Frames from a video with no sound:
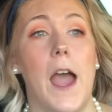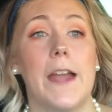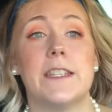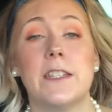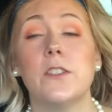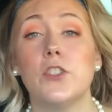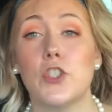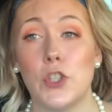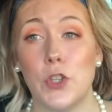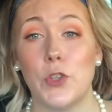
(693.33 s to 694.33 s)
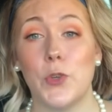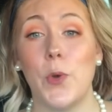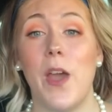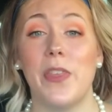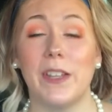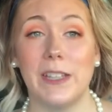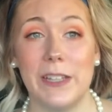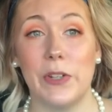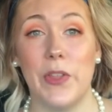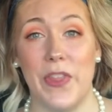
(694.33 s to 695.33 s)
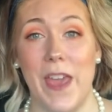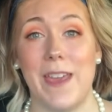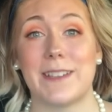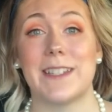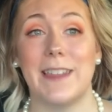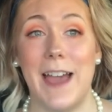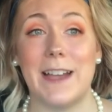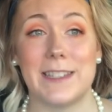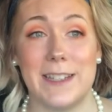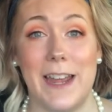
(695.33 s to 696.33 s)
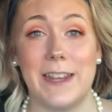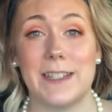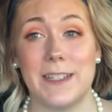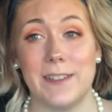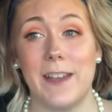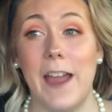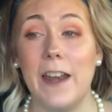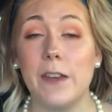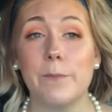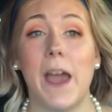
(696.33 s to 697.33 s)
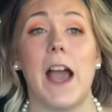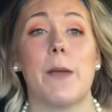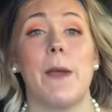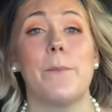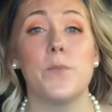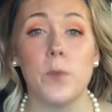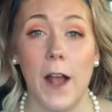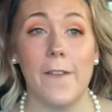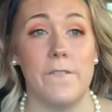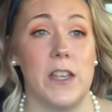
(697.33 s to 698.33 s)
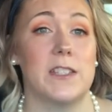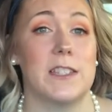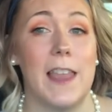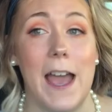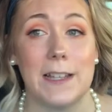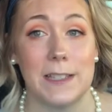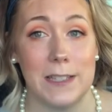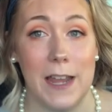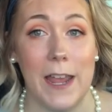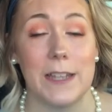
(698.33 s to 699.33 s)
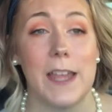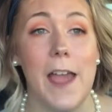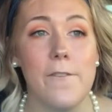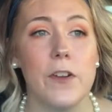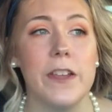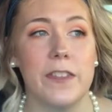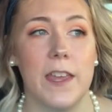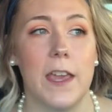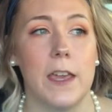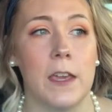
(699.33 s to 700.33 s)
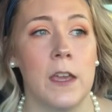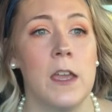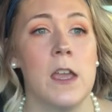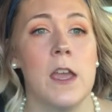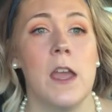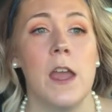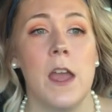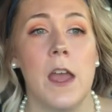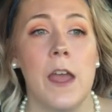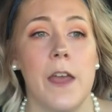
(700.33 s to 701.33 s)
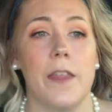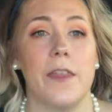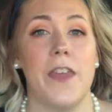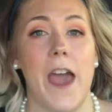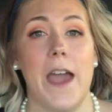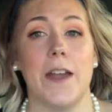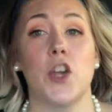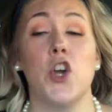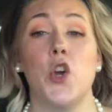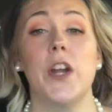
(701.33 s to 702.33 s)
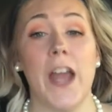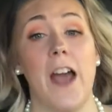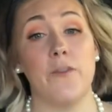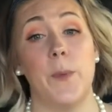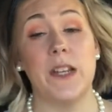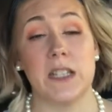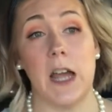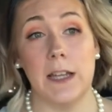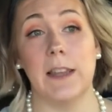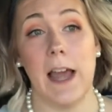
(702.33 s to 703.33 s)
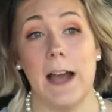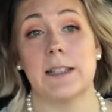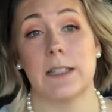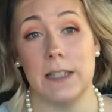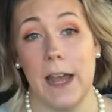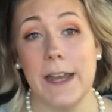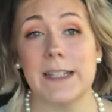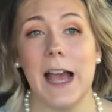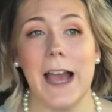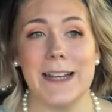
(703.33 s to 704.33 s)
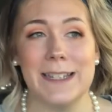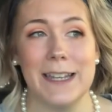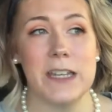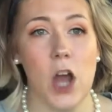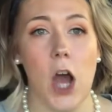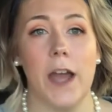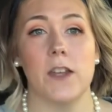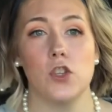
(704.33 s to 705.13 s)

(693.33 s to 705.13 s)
I didn't do the little things last night. I didn't pack my breakfast last night. Everything that could have been done last night, I did not